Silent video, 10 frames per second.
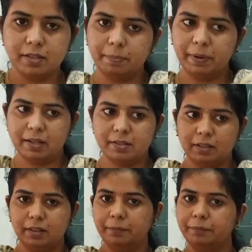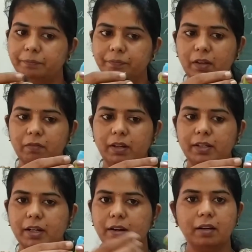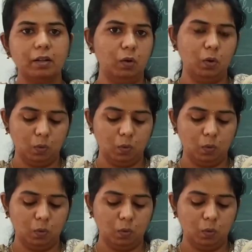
this is a plastic thing. Will it attract?